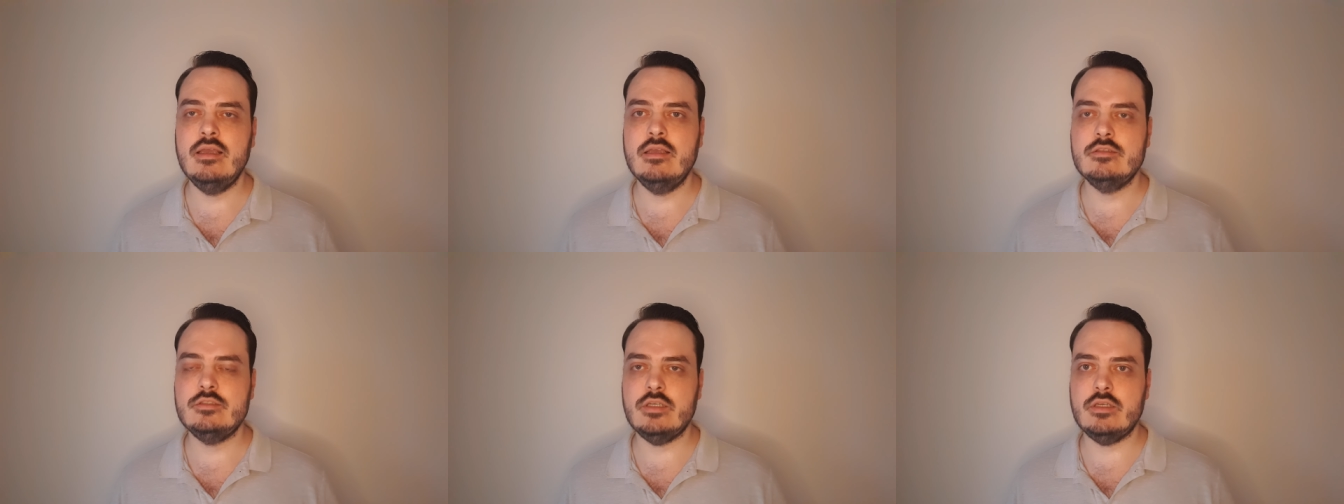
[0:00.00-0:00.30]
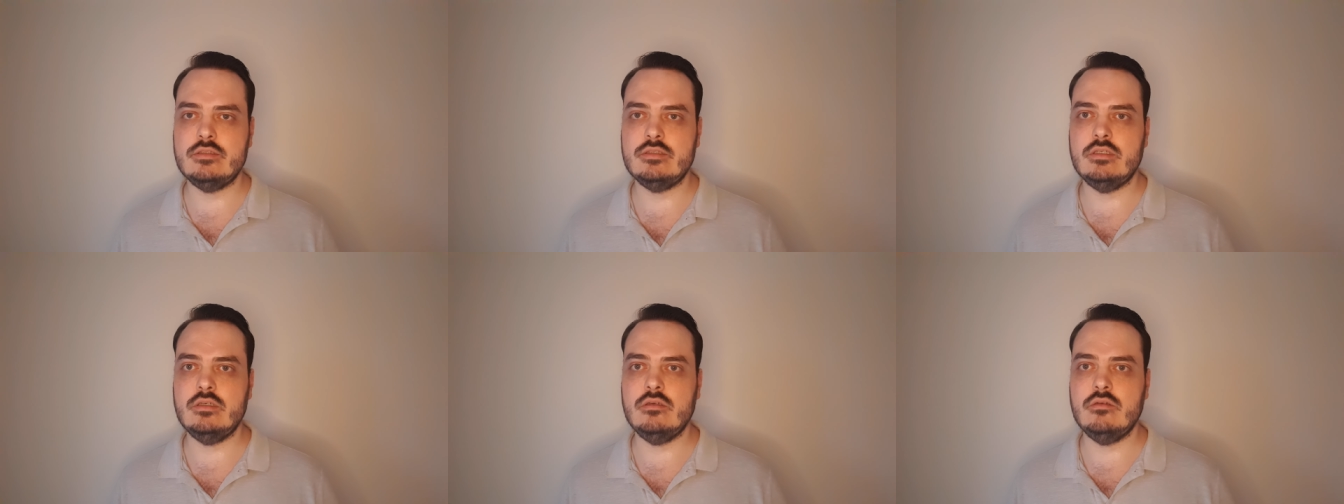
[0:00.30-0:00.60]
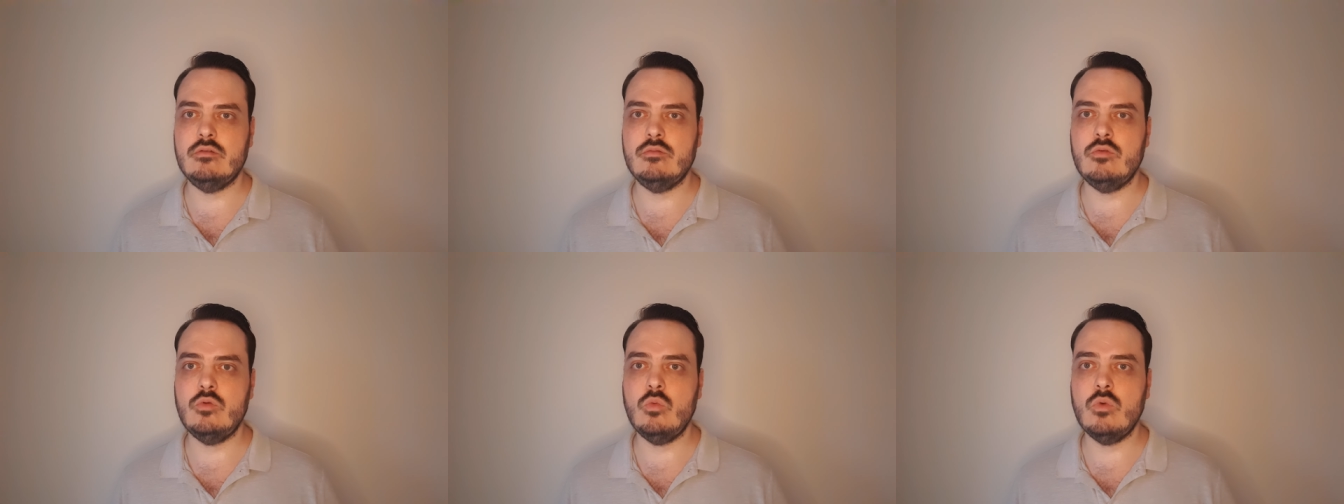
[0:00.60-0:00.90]

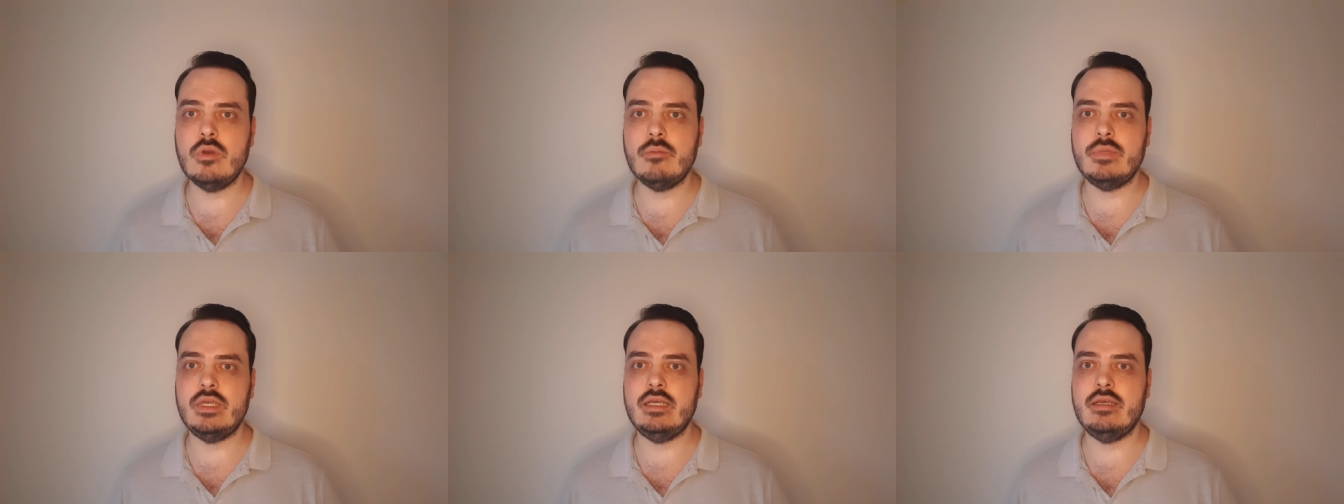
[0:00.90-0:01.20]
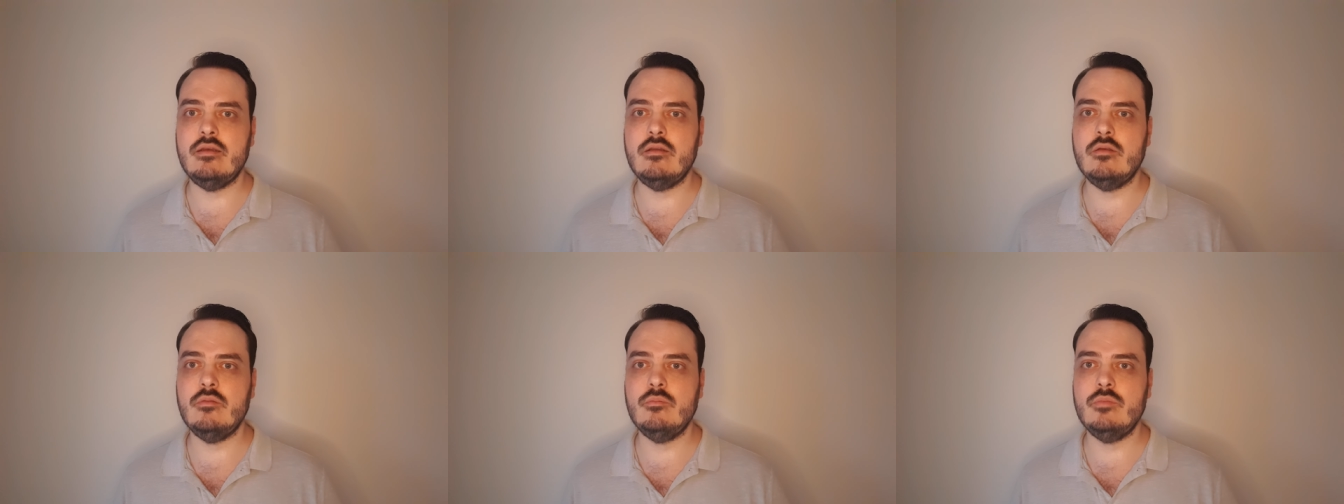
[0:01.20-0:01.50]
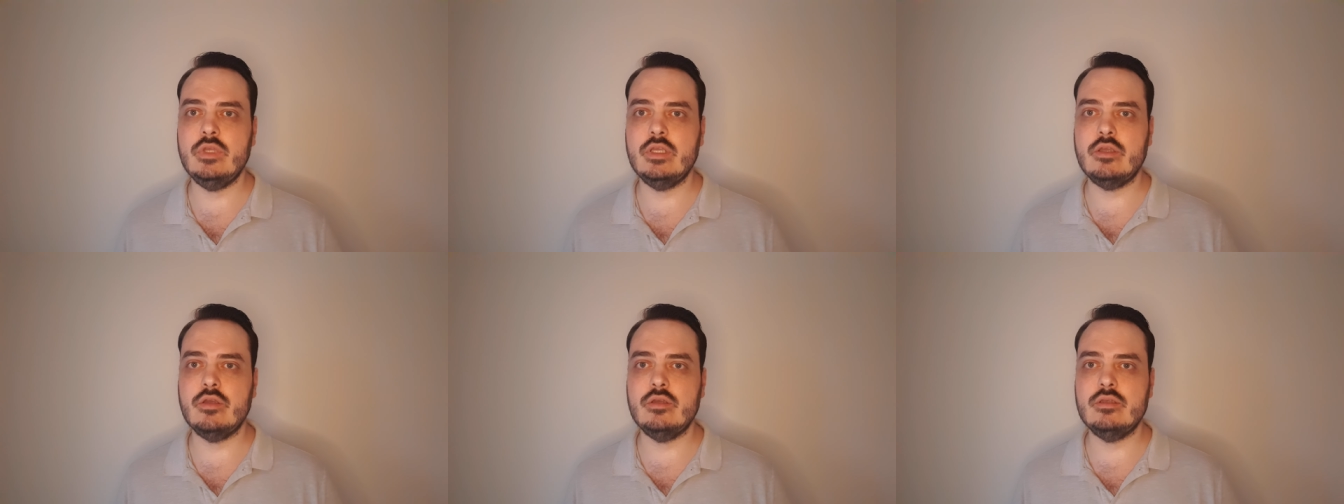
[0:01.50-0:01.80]
certain women
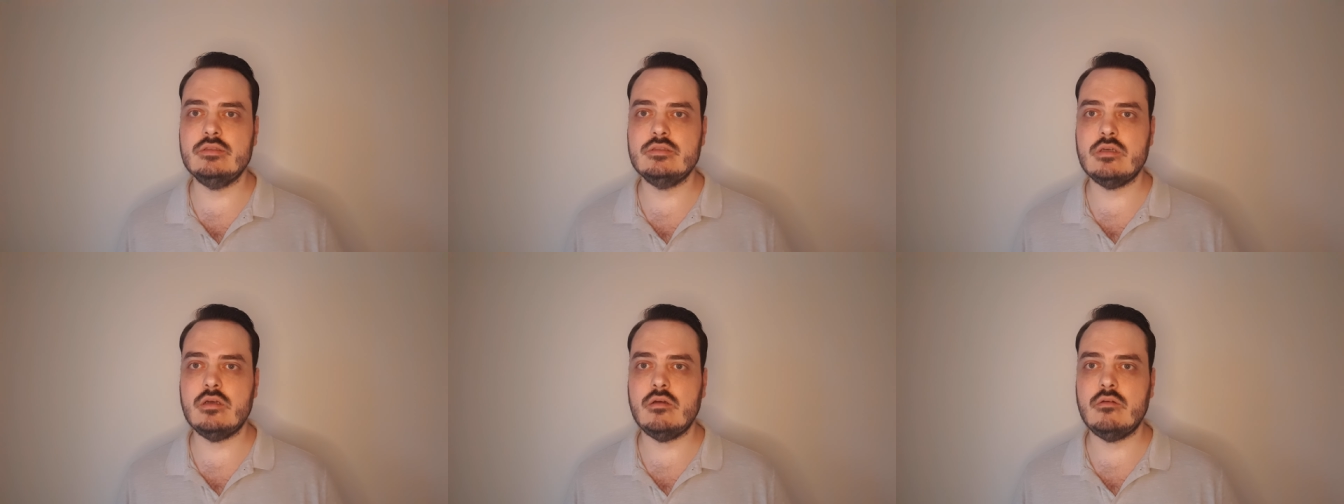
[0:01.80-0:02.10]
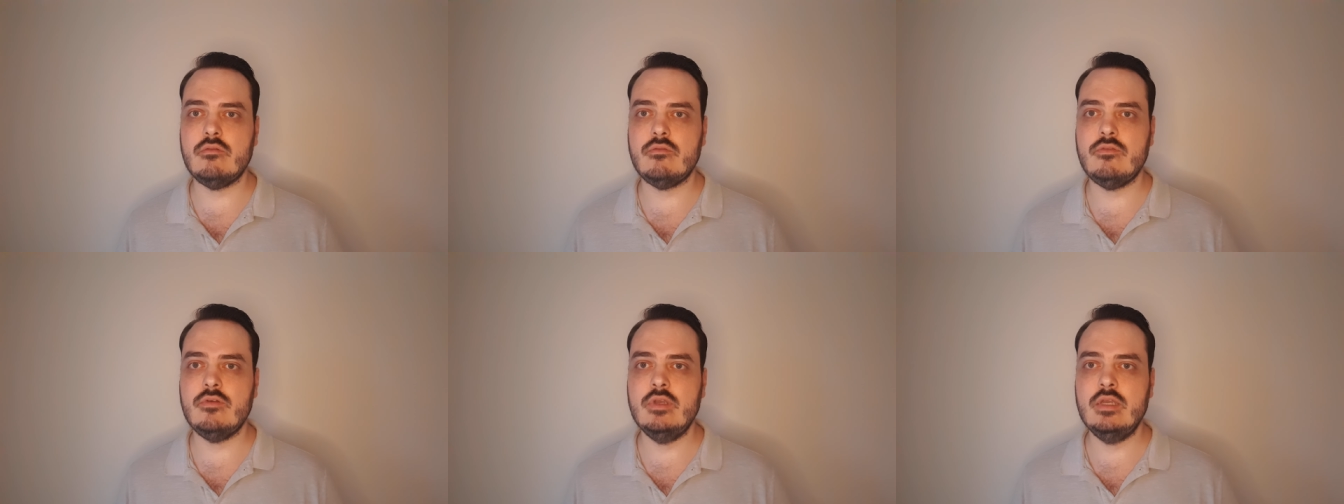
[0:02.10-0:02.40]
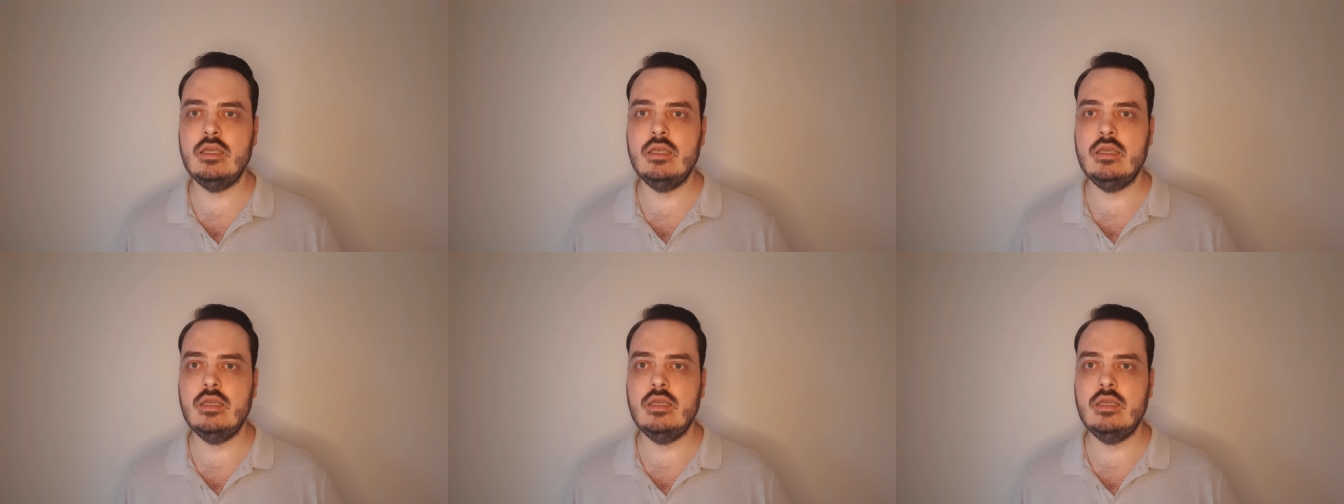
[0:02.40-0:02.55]
because of